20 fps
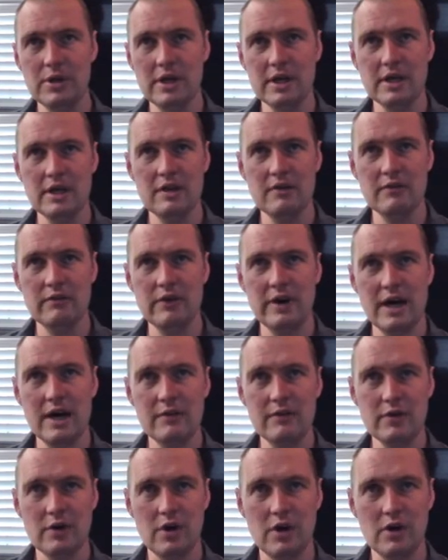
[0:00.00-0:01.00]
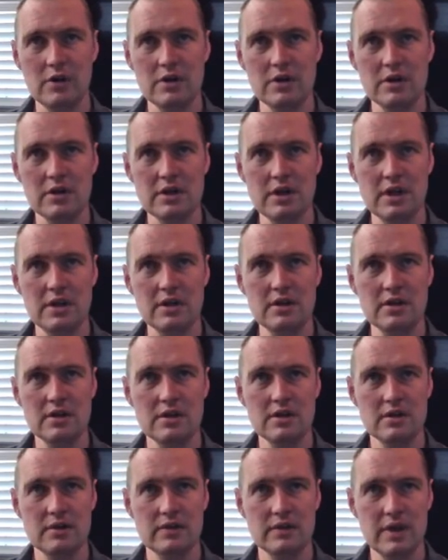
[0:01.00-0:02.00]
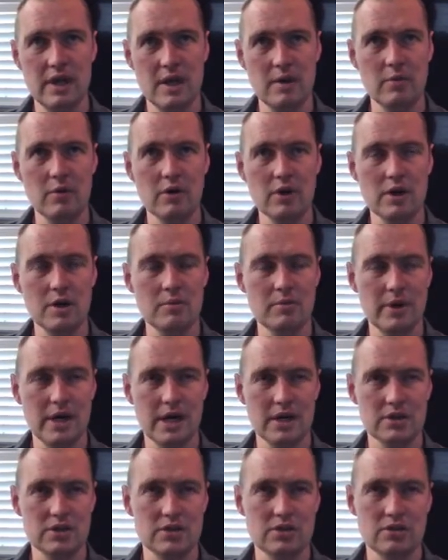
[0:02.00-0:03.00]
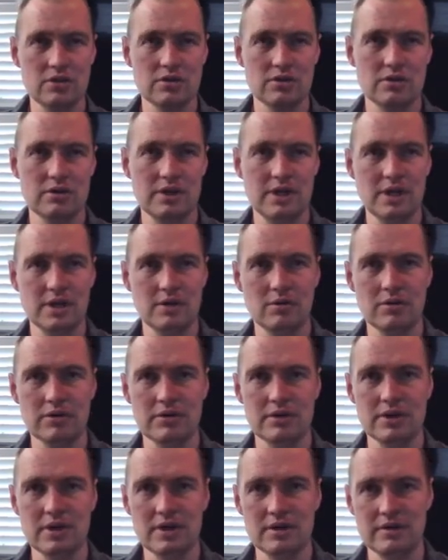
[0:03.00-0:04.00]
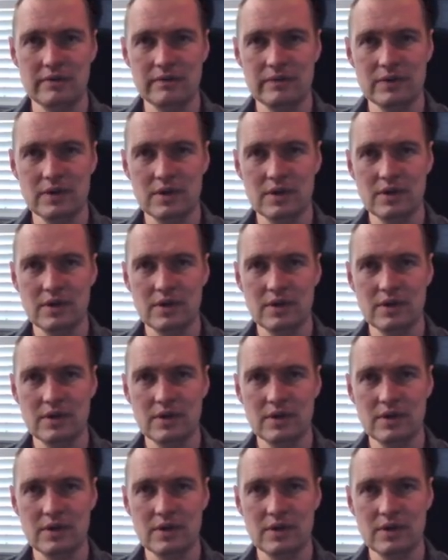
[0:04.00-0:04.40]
if you plug in 5 for all these n's, it will come back to equals 10.